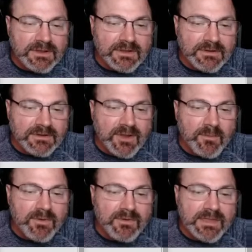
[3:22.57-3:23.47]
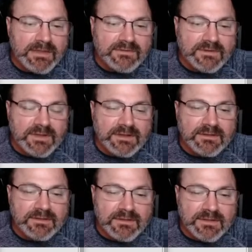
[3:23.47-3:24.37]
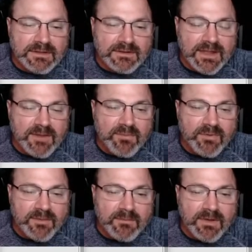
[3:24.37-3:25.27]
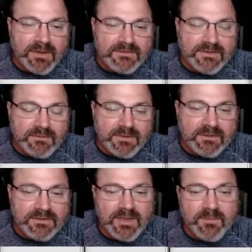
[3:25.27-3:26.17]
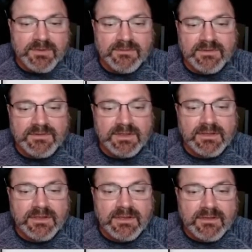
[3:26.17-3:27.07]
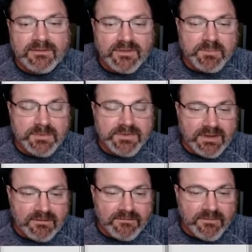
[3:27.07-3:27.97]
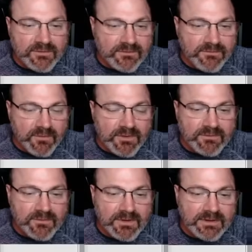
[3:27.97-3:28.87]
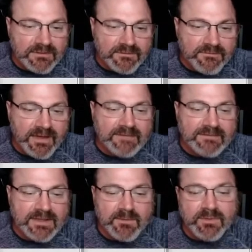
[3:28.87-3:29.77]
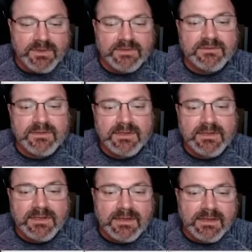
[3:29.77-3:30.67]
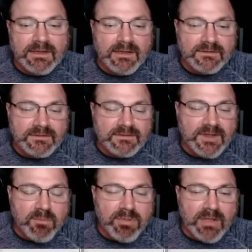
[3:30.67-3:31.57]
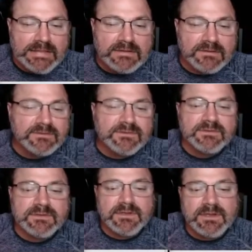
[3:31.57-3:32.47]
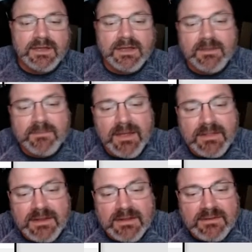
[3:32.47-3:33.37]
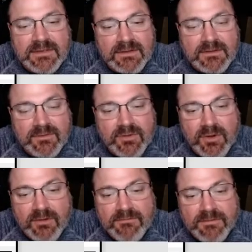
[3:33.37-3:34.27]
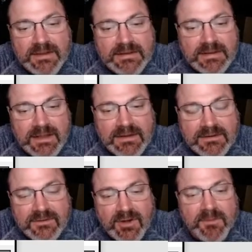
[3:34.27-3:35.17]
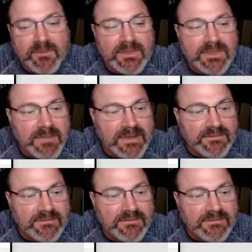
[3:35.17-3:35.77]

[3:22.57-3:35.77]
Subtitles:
number that's in the data point box that we looked at previously. So this particular focus run is 5 data points. So it's going to plot those, and then it's going to curve fit and determine what the best